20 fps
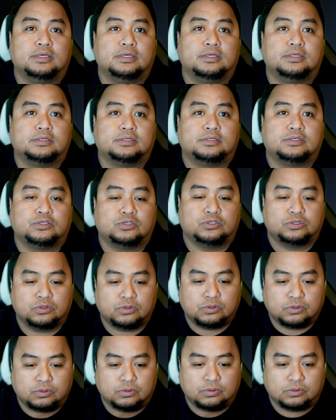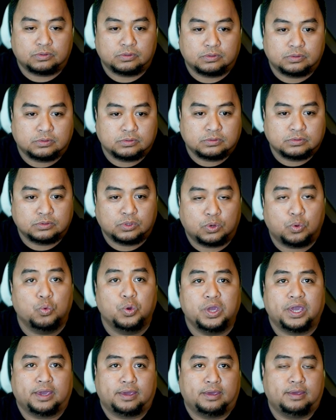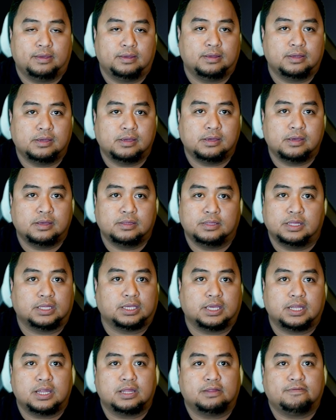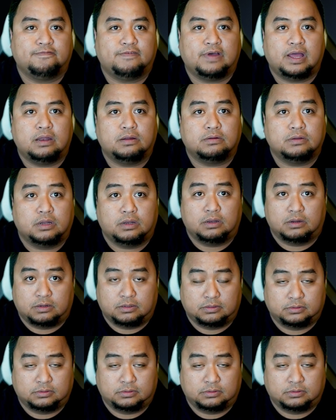so weak that cannot follow the law.